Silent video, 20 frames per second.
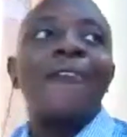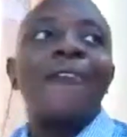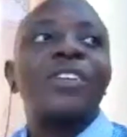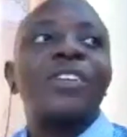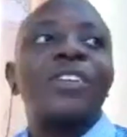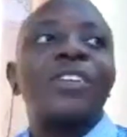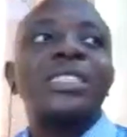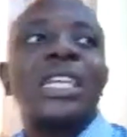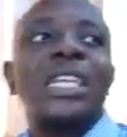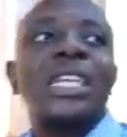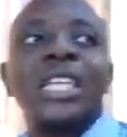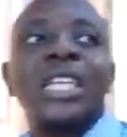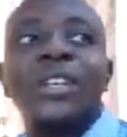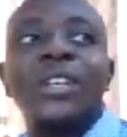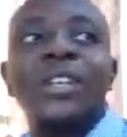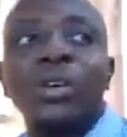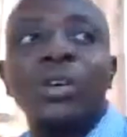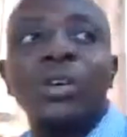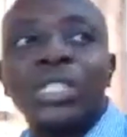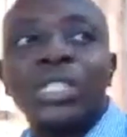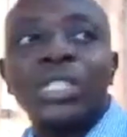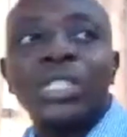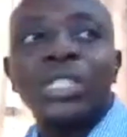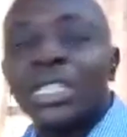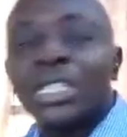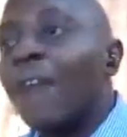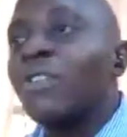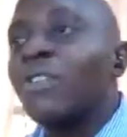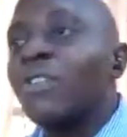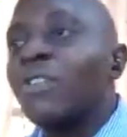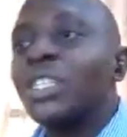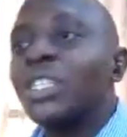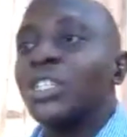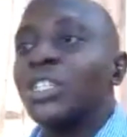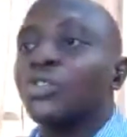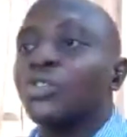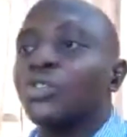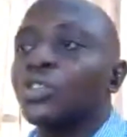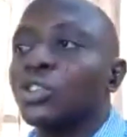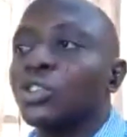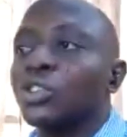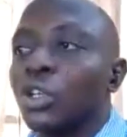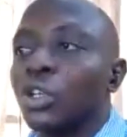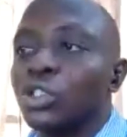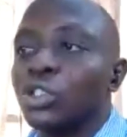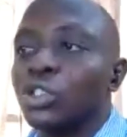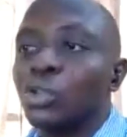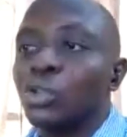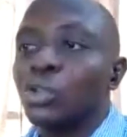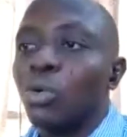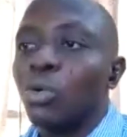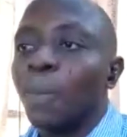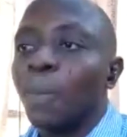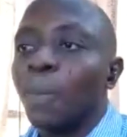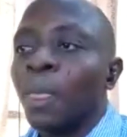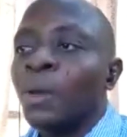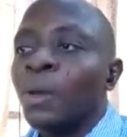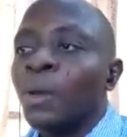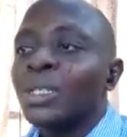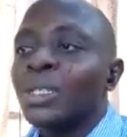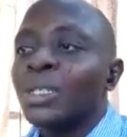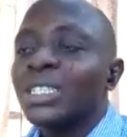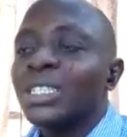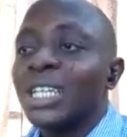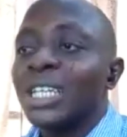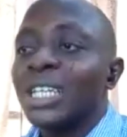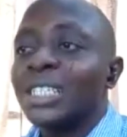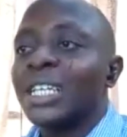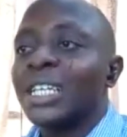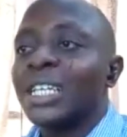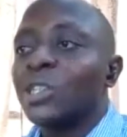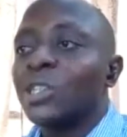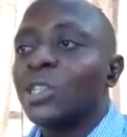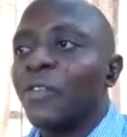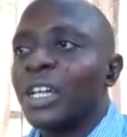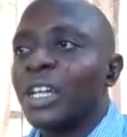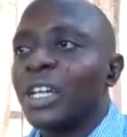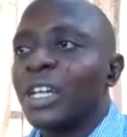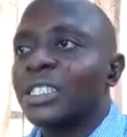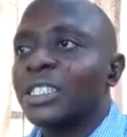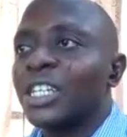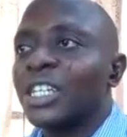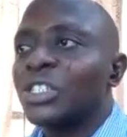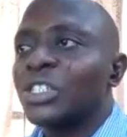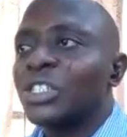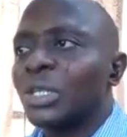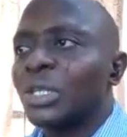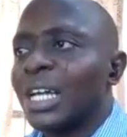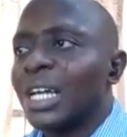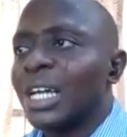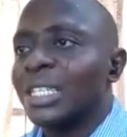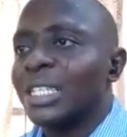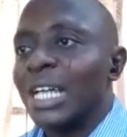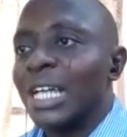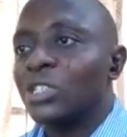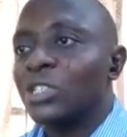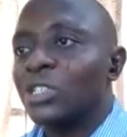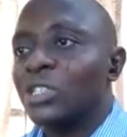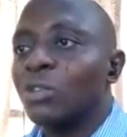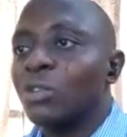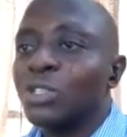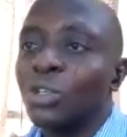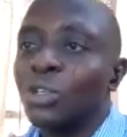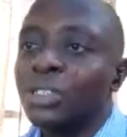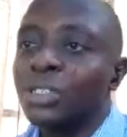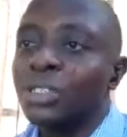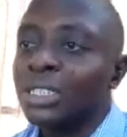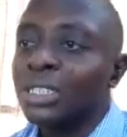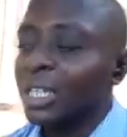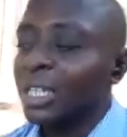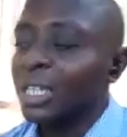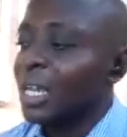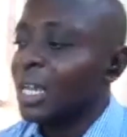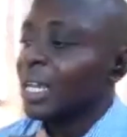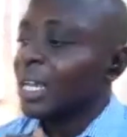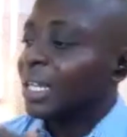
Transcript: Having stated all this, having introduced us to the essence of extension and the assumptions,